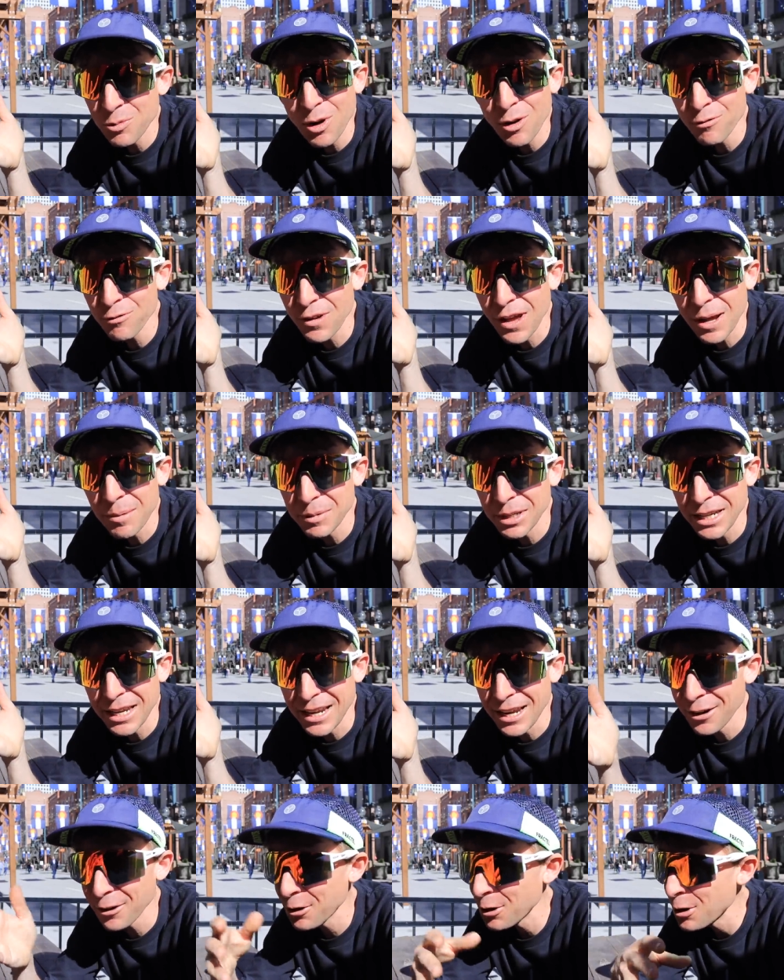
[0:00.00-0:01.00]
We're a family
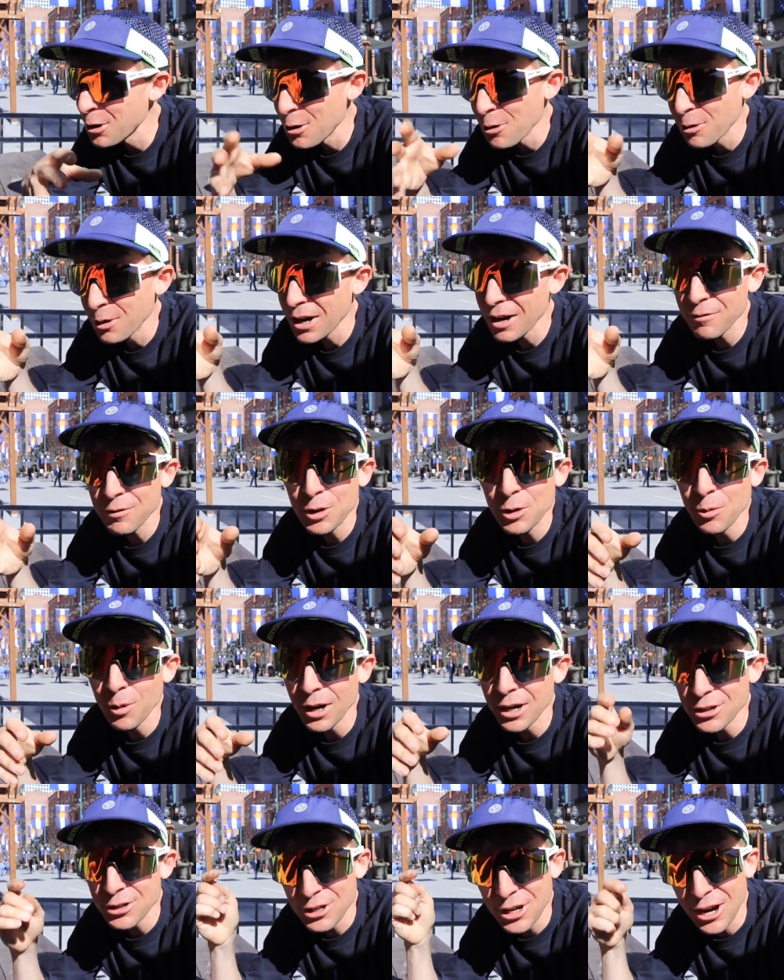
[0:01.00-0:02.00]
here. Whatever you
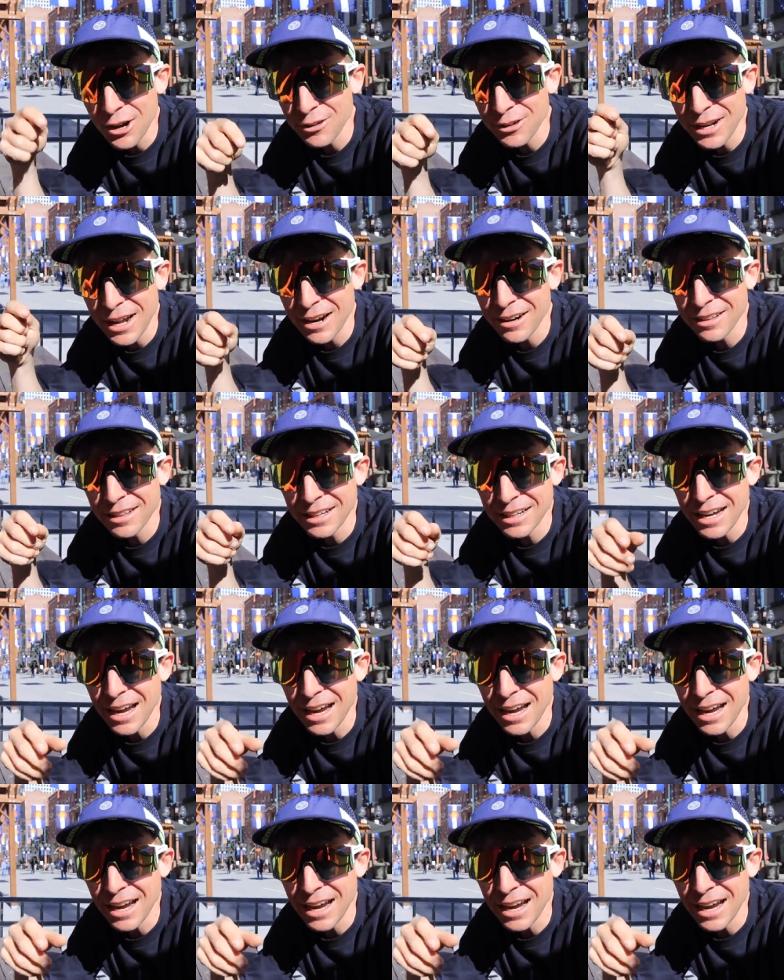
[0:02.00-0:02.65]
want to share down in the